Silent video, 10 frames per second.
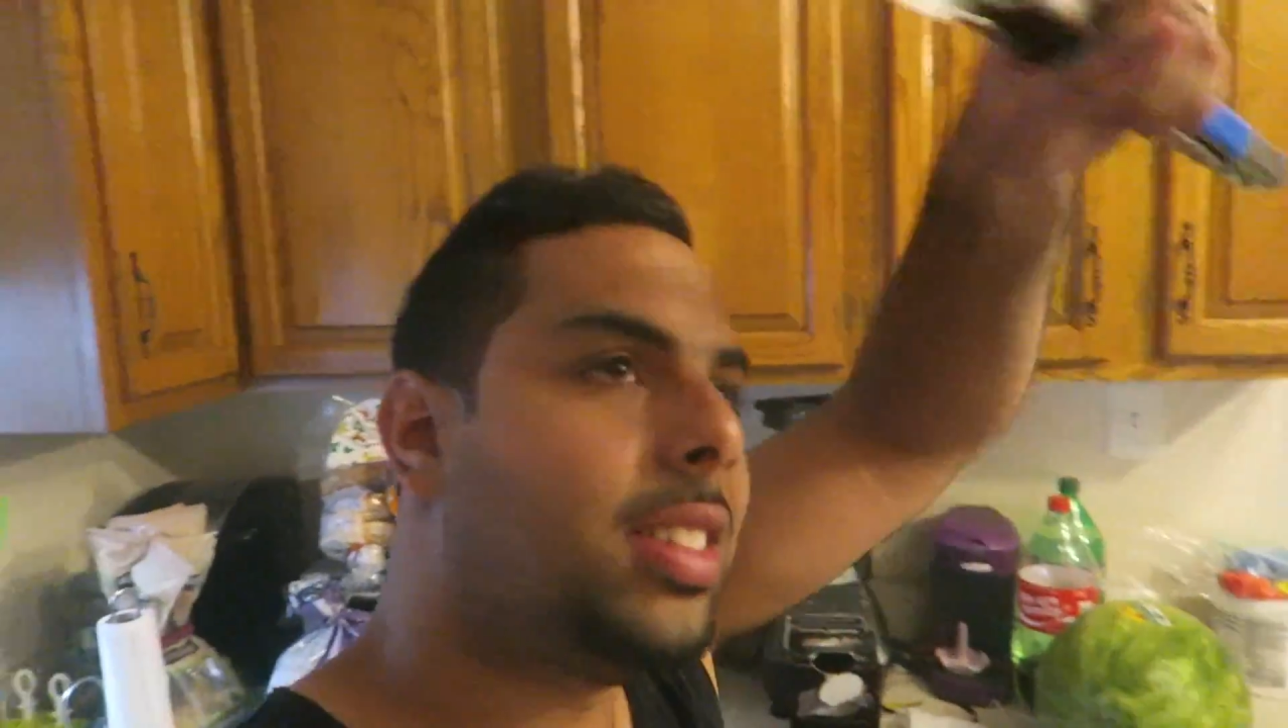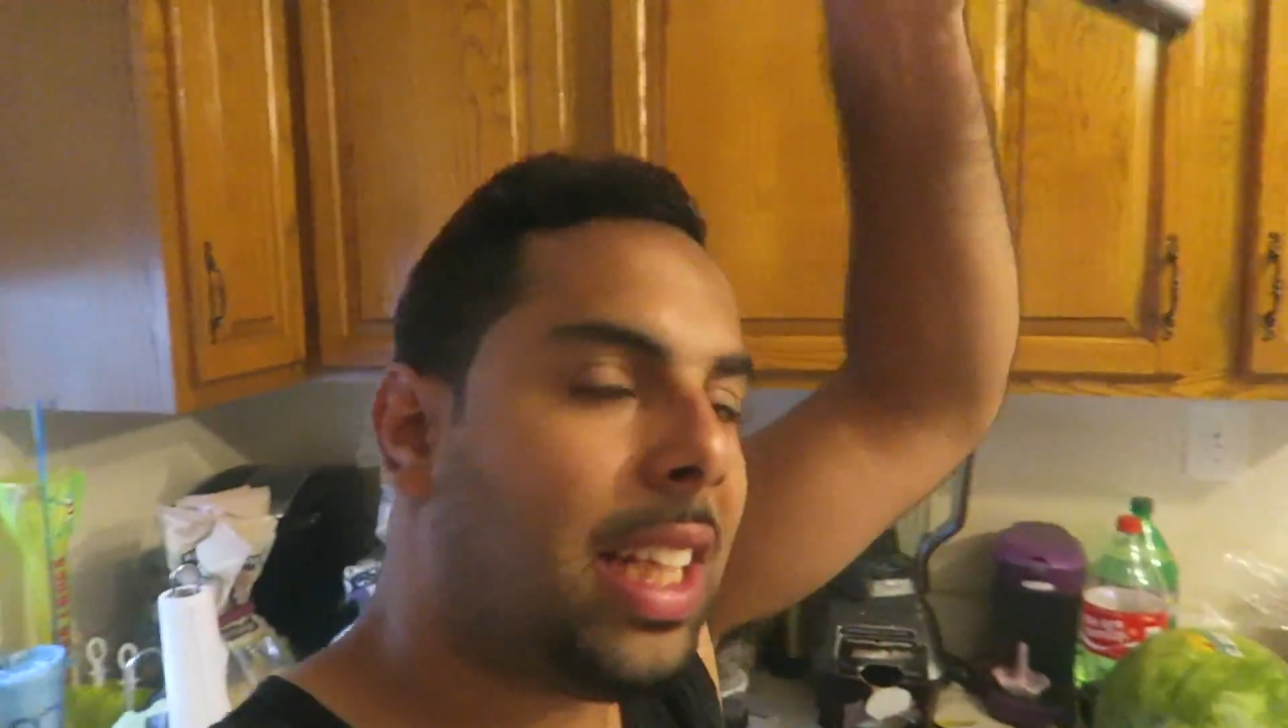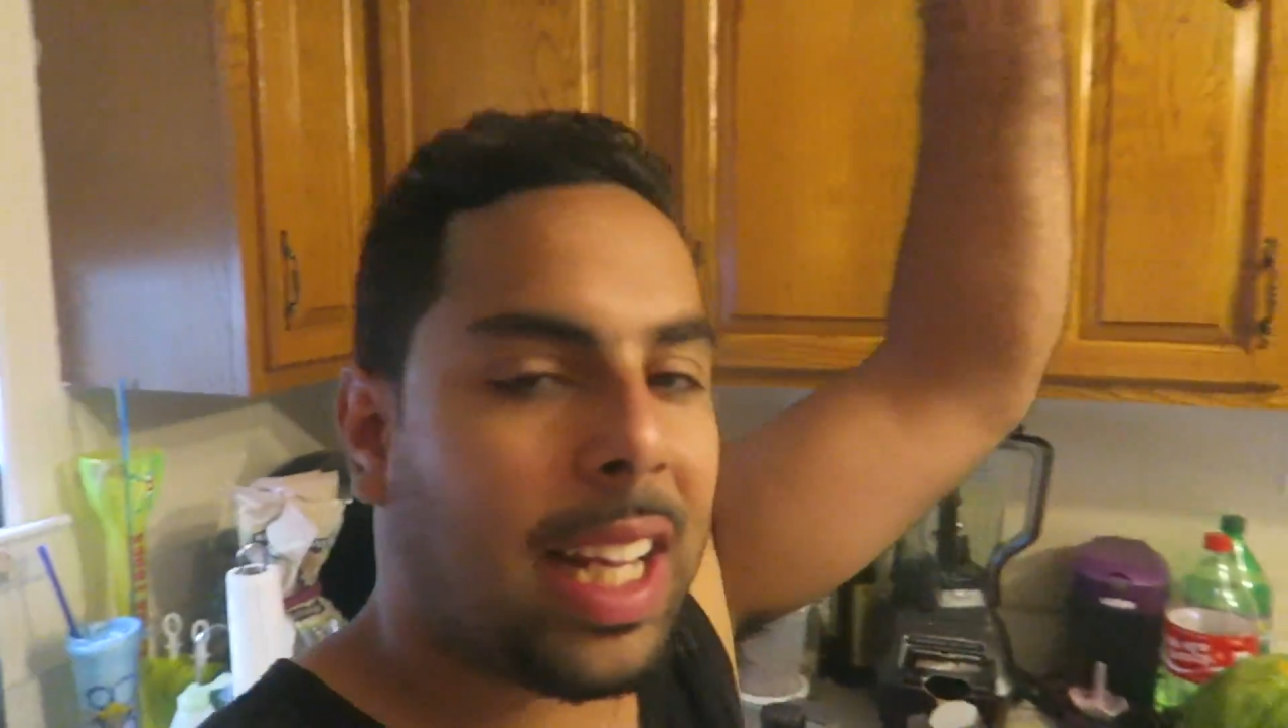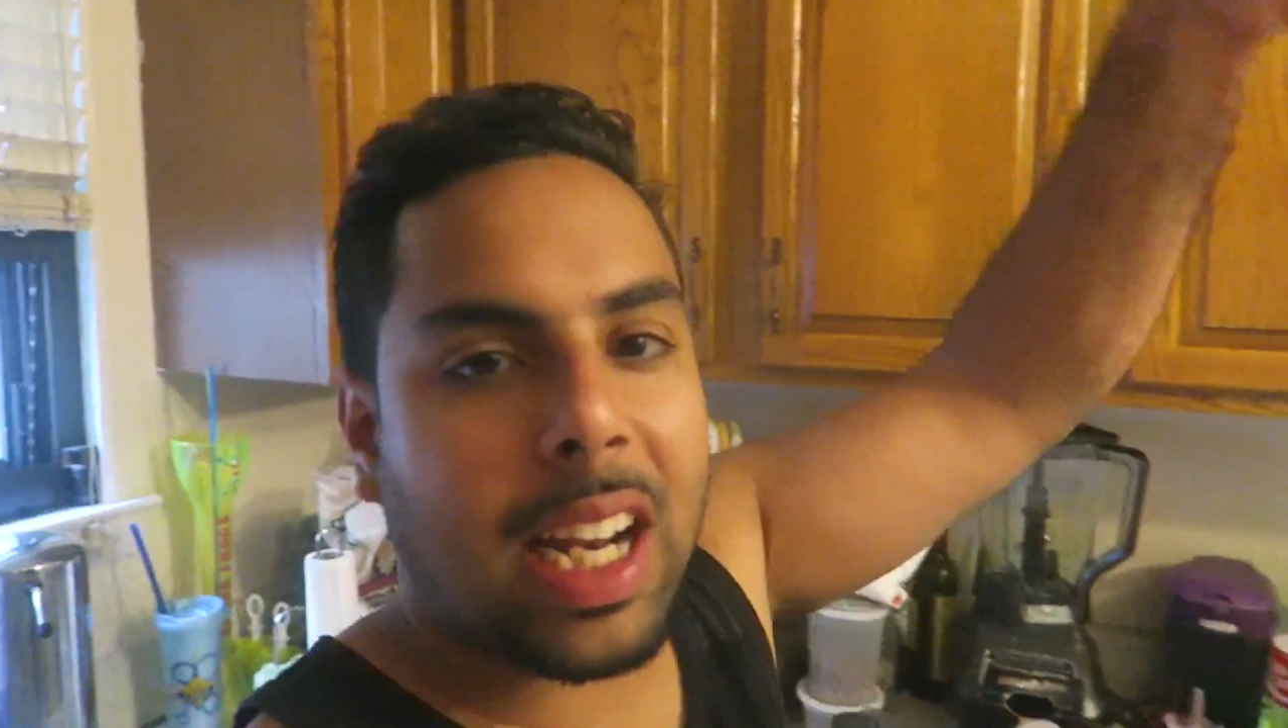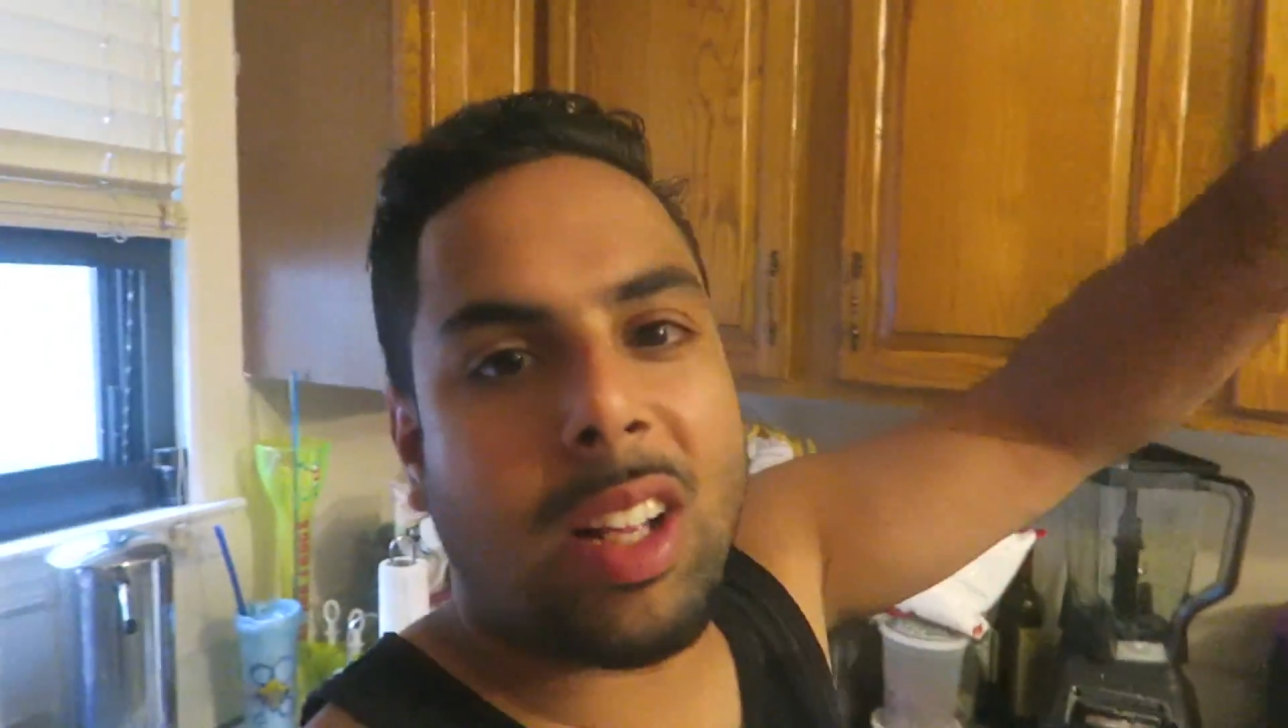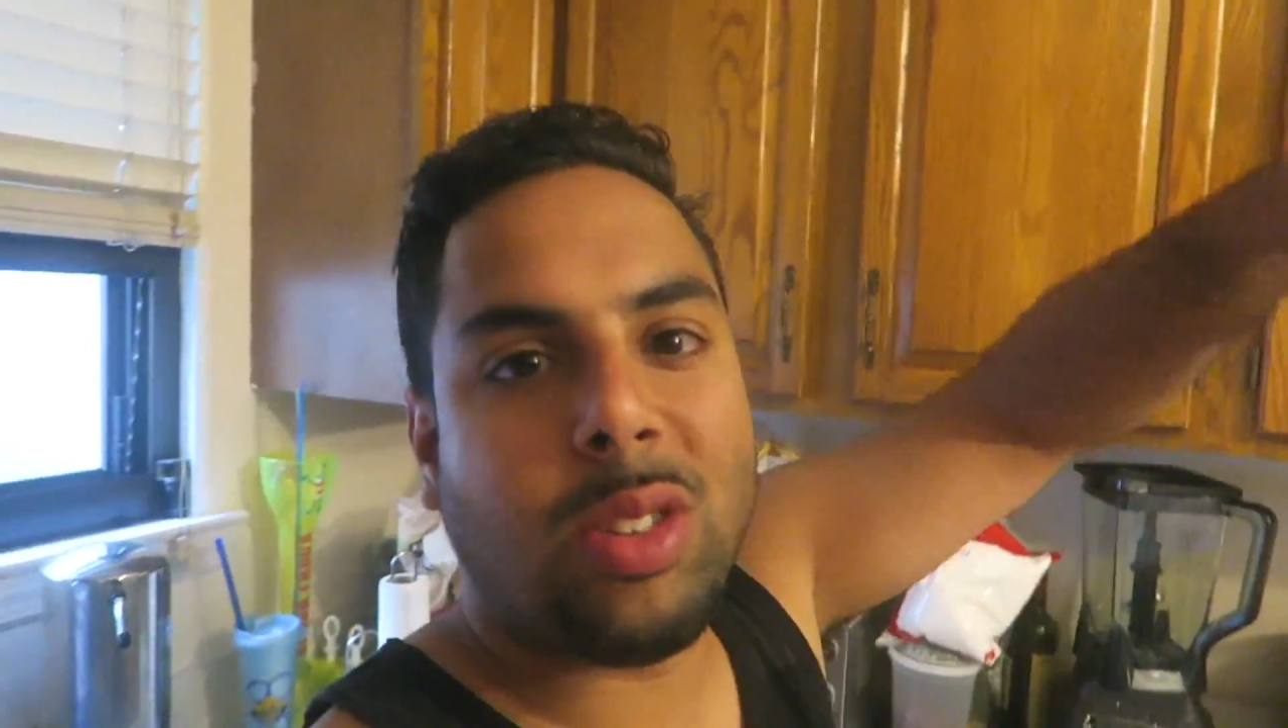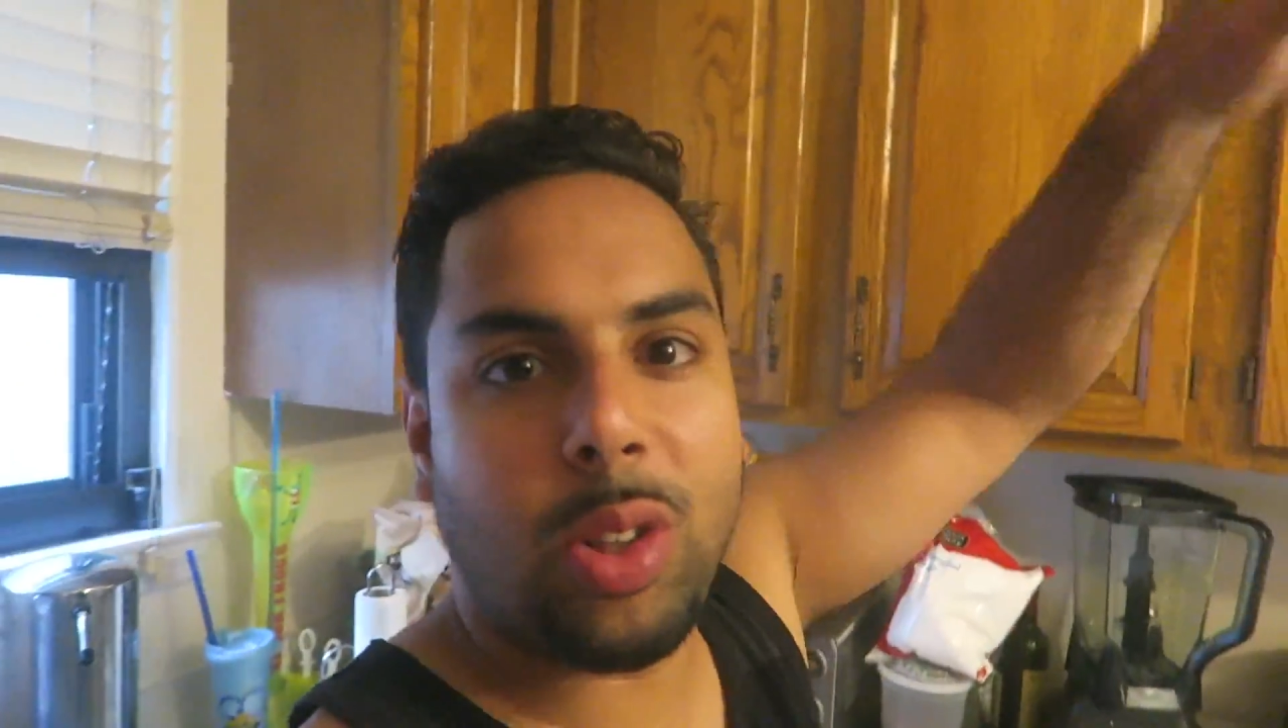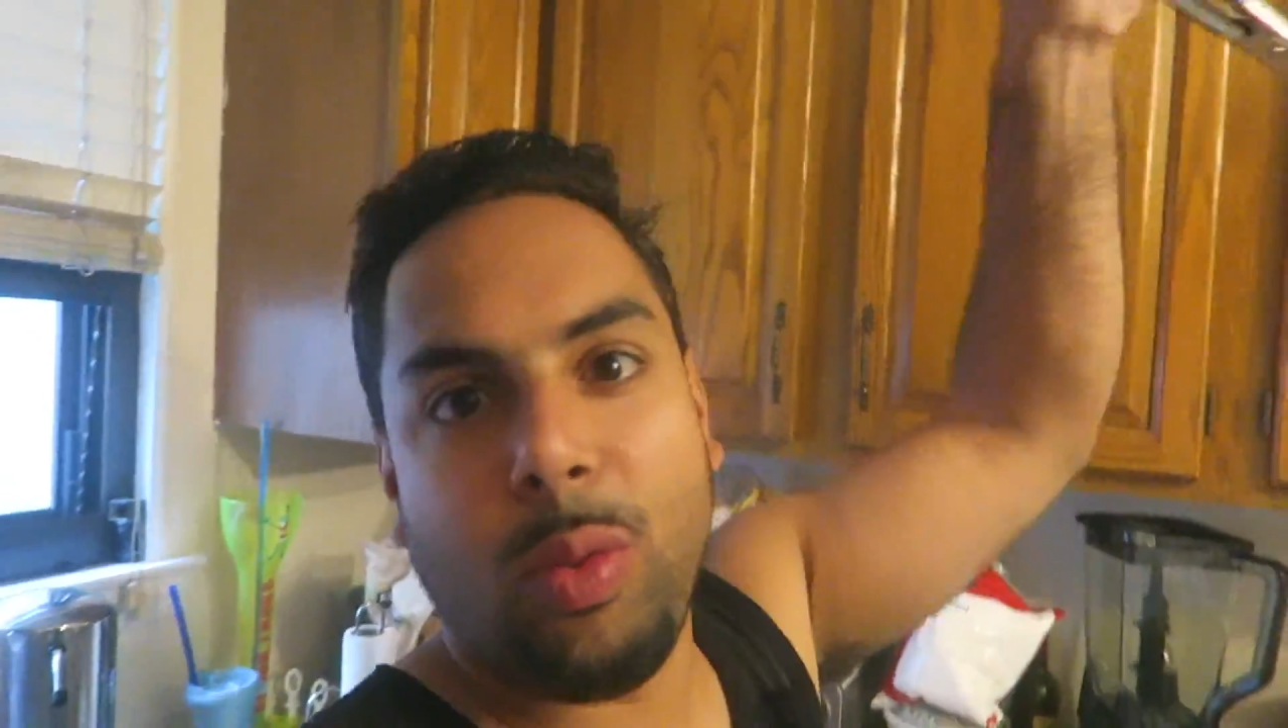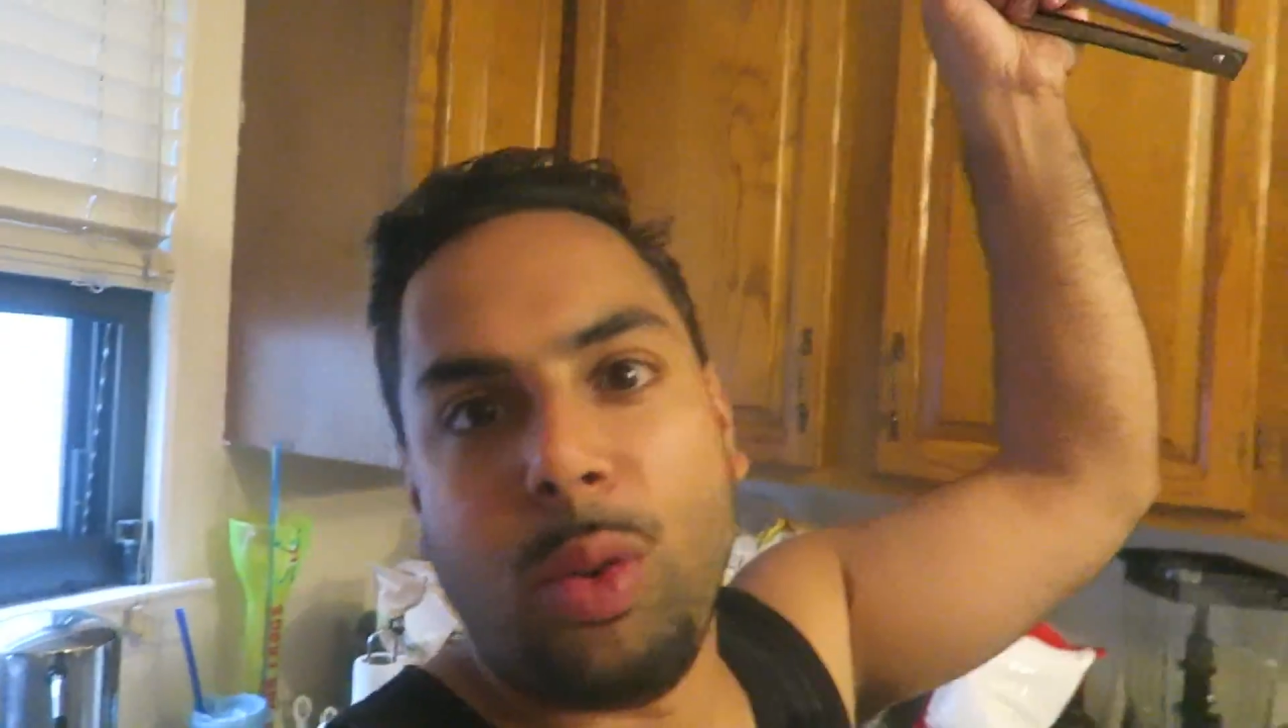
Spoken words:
take it out to the